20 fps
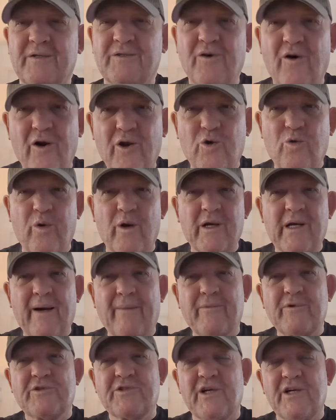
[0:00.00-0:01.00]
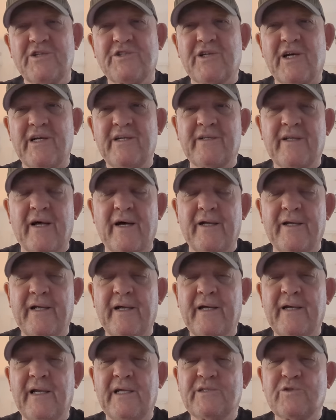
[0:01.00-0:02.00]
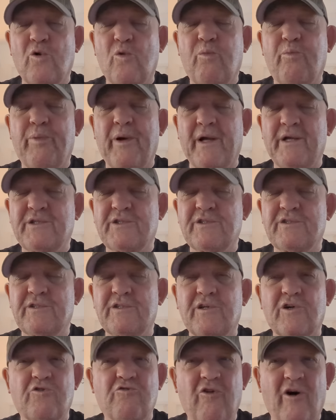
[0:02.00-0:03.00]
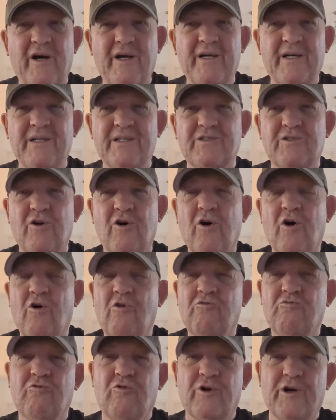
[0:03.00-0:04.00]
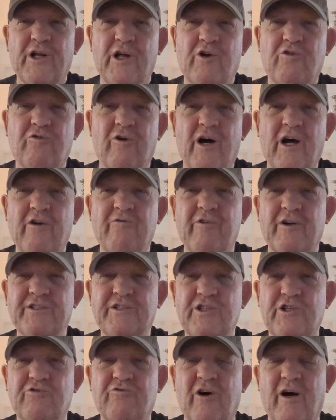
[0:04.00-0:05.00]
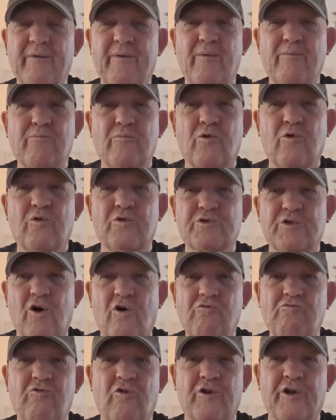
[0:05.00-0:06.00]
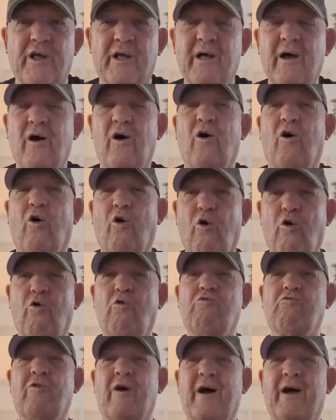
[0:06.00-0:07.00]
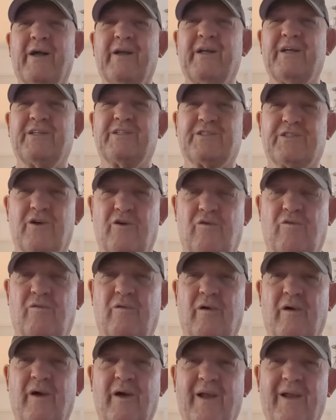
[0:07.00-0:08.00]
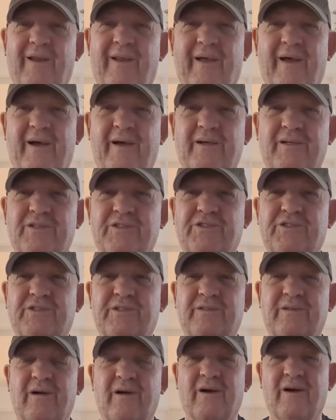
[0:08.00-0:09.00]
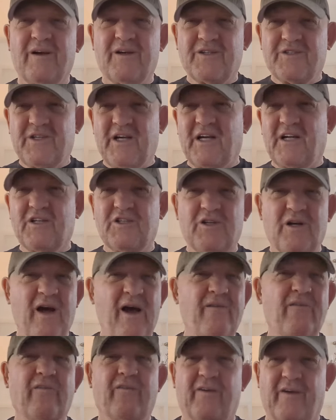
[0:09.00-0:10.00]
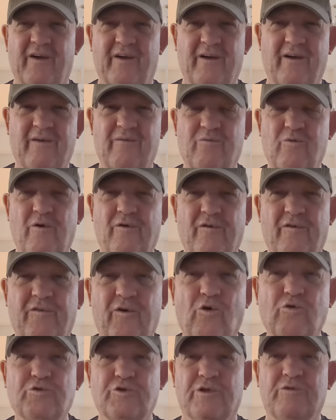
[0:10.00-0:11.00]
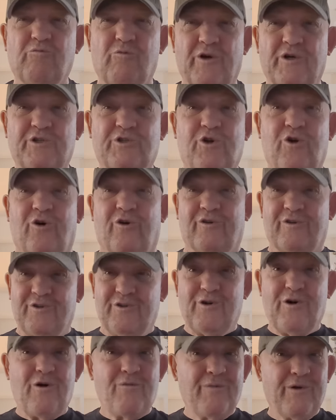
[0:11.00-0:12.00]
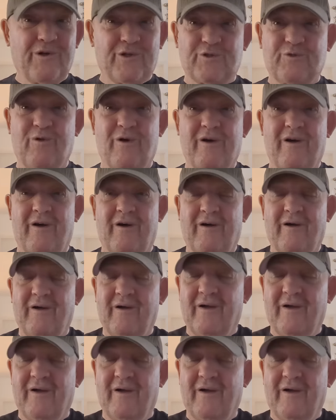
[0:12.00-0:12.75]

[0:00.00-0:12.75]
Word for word: So I had a quick cup of tea sitting down there and there's all pictures of the Krays, Ronnie Kray, Reggie Kray, but more so Ronnie, all round his cell. Letters, signatures, everything. Worth a fortune what he's got, you know what I mean? I swear.